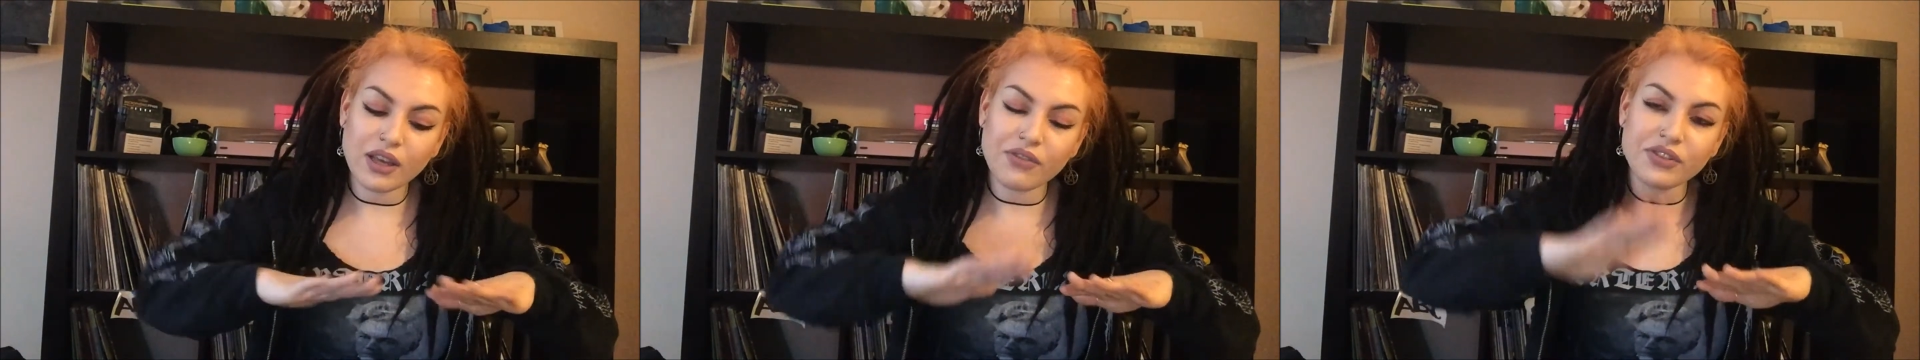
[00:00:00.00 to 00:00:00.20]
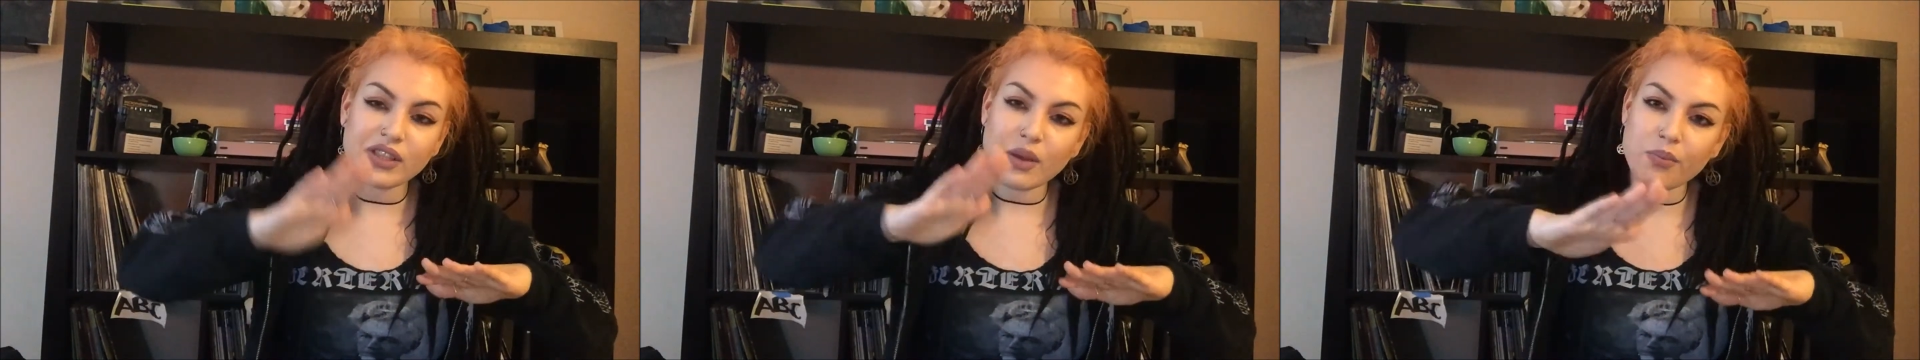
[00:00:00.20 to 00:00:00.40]

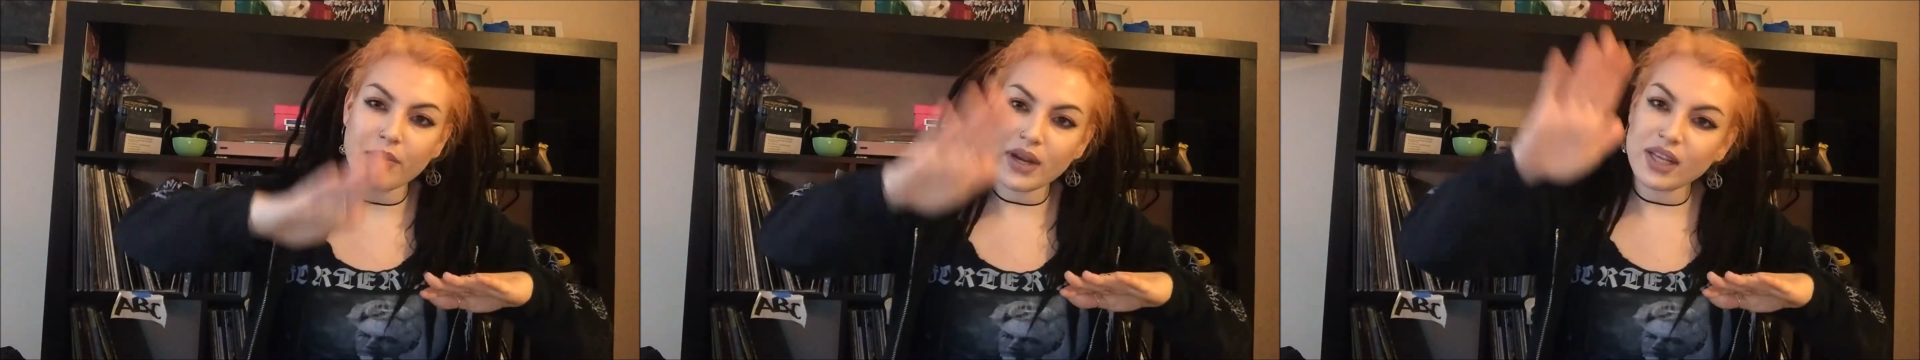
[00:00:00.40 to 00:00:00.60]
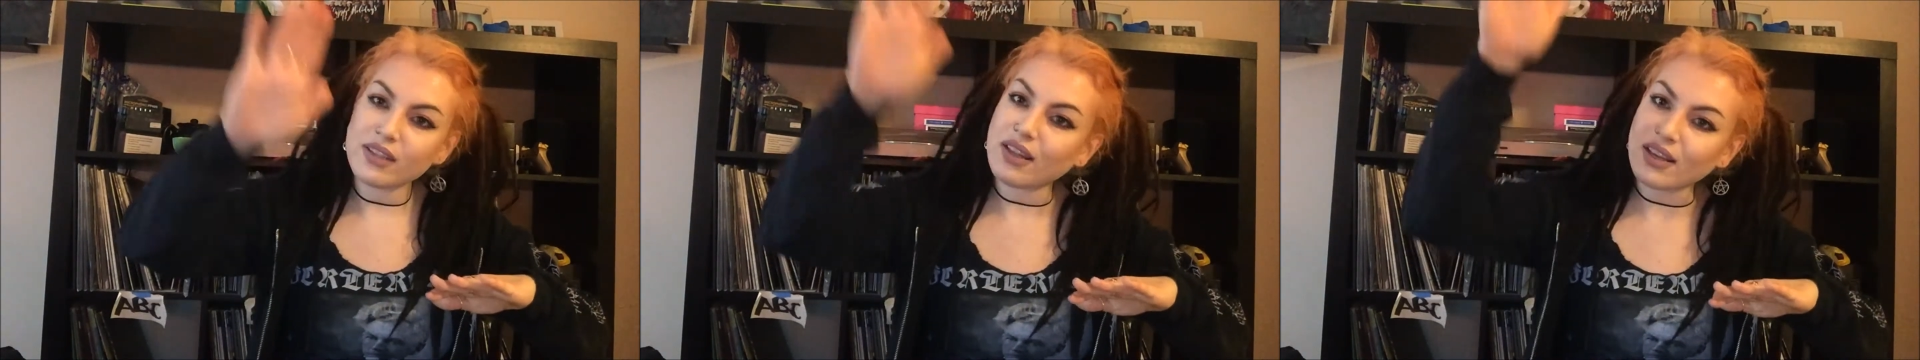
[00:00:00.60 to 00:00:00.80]
if
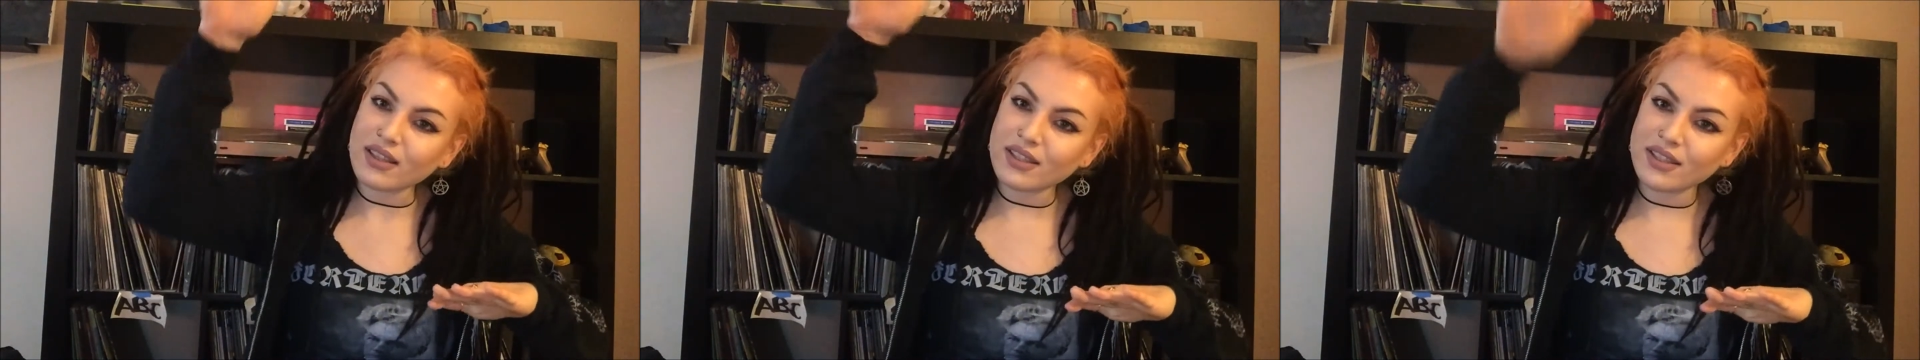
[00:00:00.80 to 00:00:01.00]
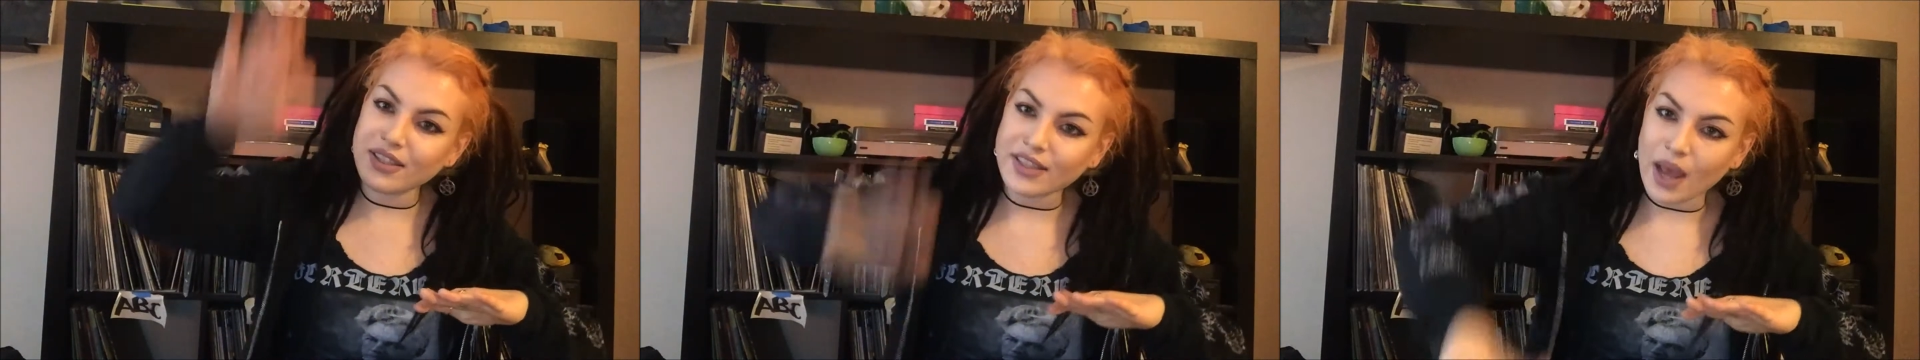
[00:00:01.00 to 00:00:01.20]
somebody like
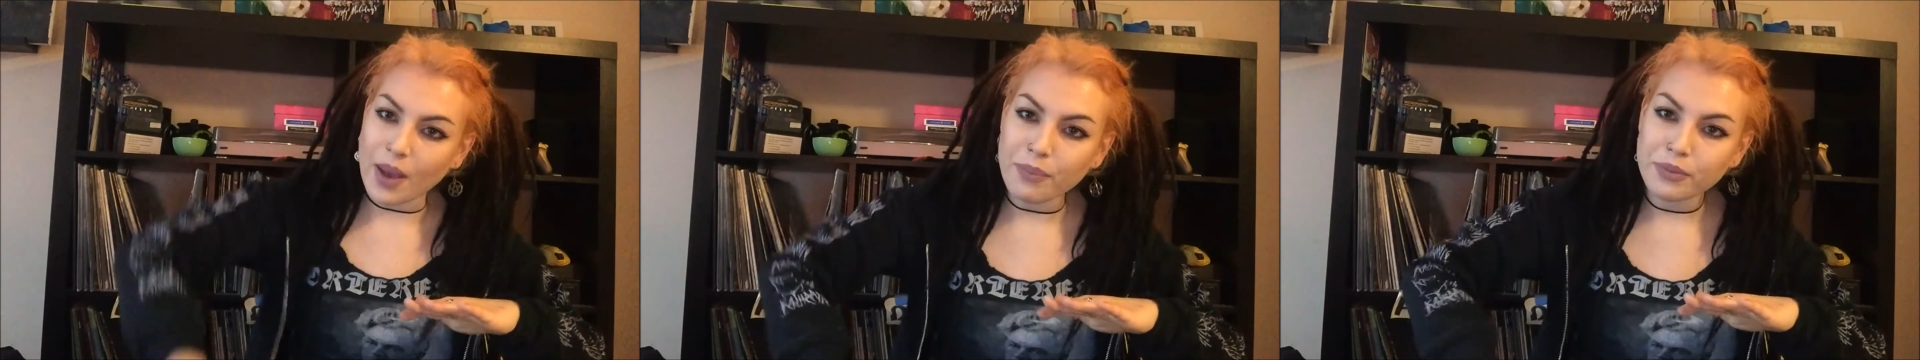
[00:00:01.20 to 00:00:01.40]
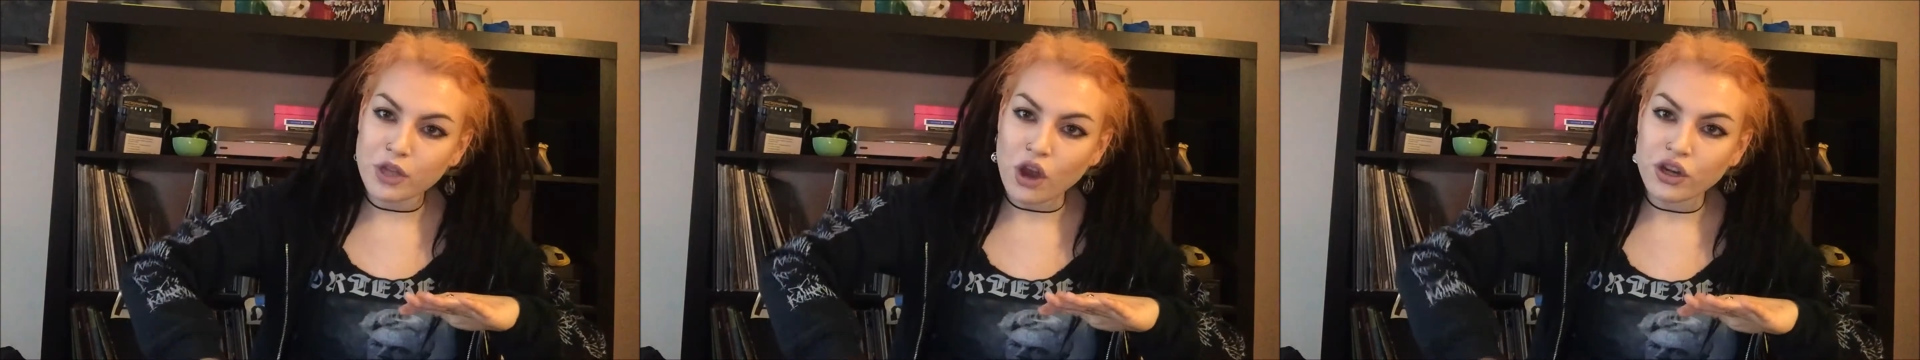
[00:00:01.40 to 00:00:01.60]

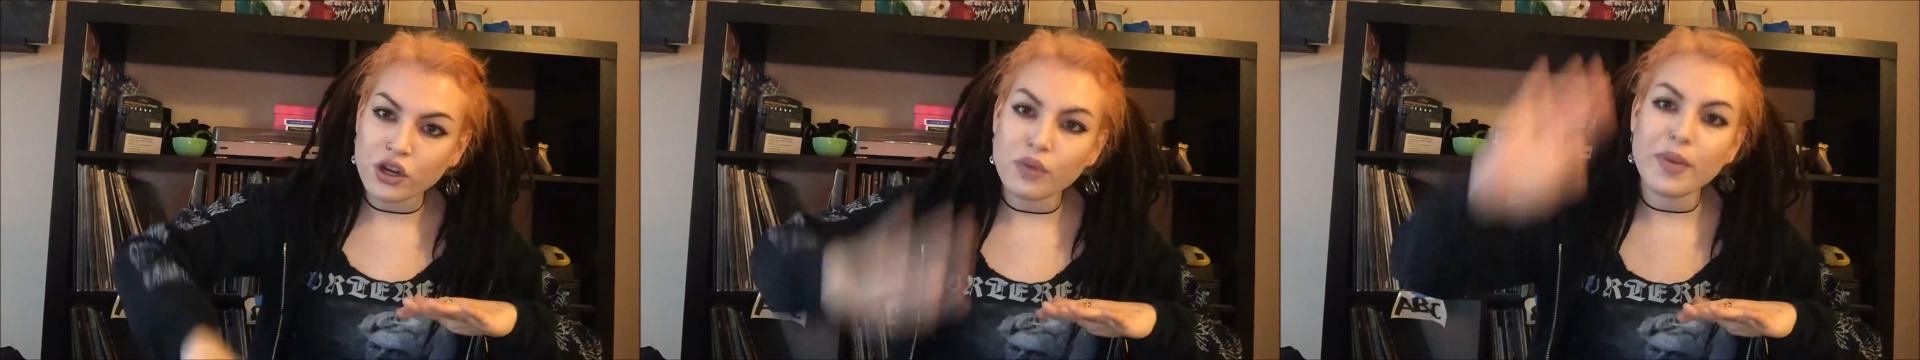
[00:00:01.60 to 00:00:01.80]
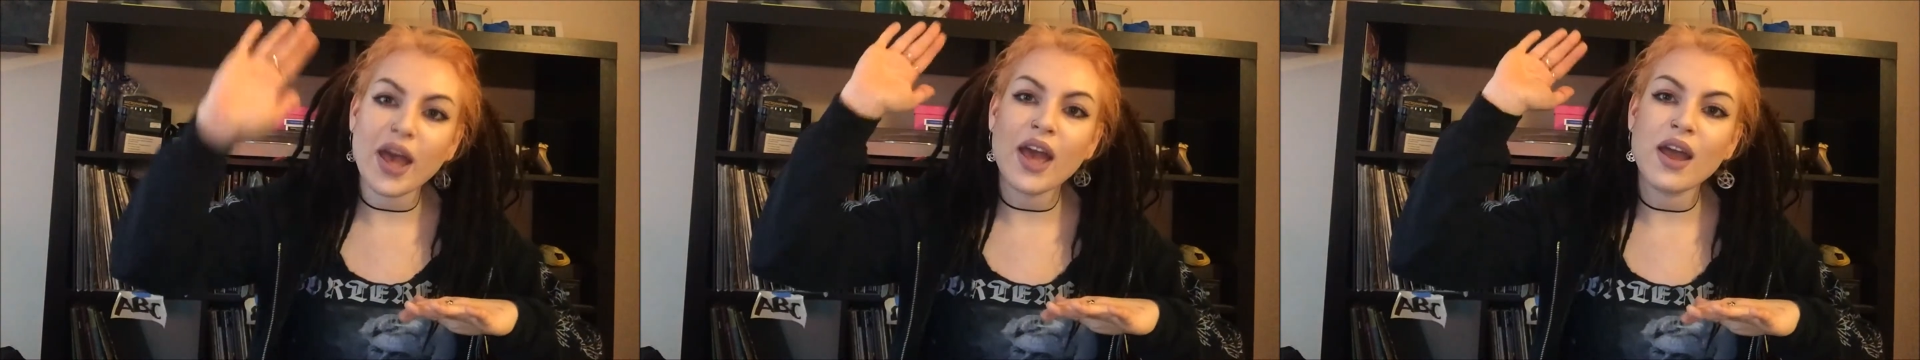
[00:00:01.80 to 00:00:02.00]
steps on your
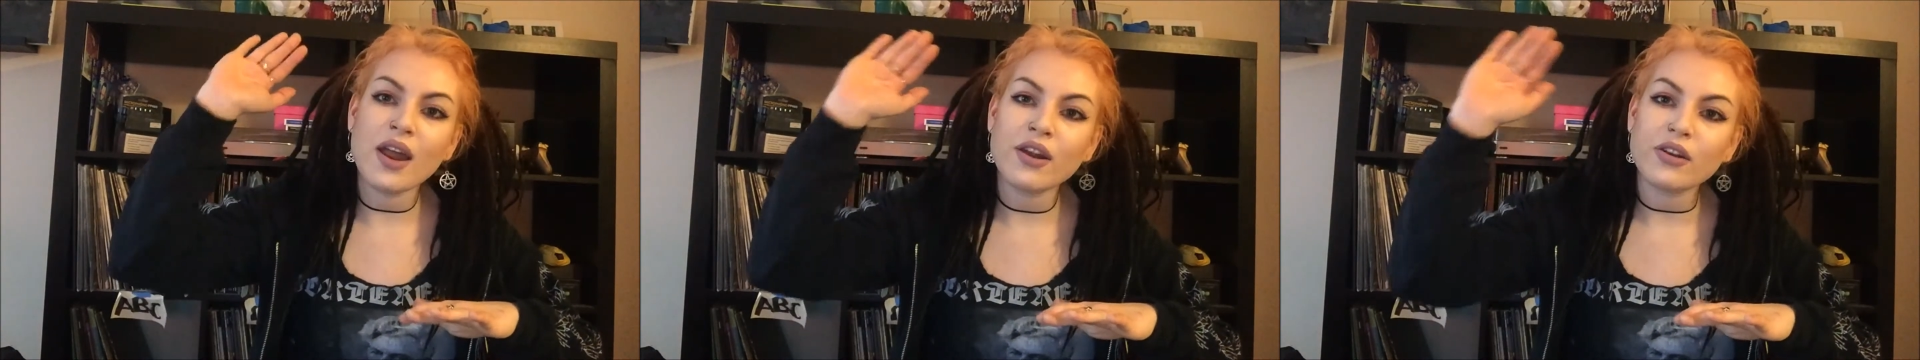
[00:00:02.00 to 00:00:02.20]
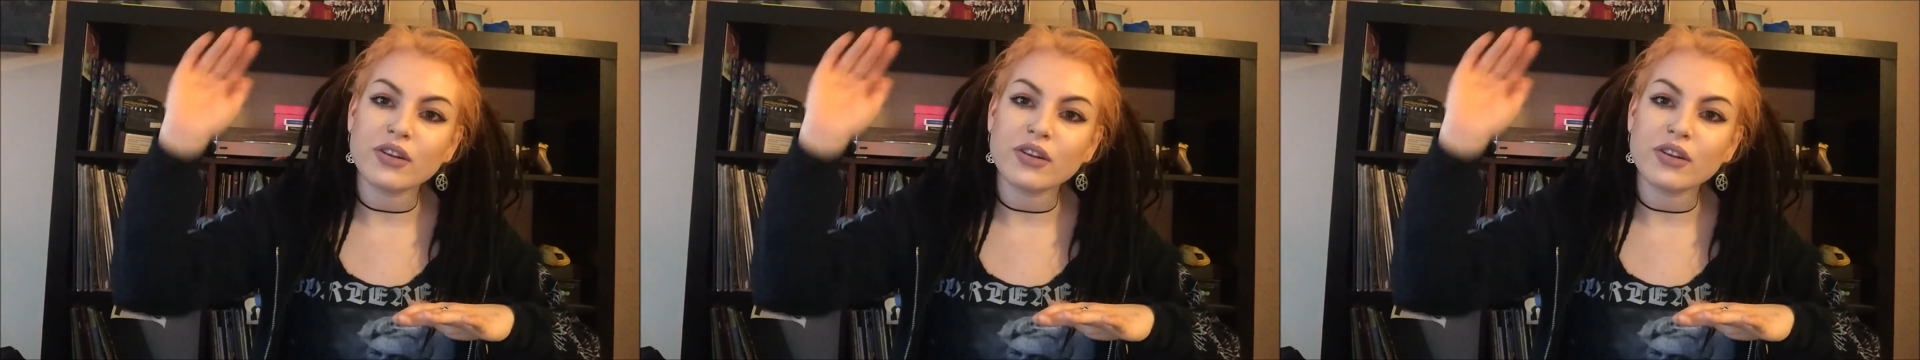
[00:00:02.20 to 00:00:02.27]
bed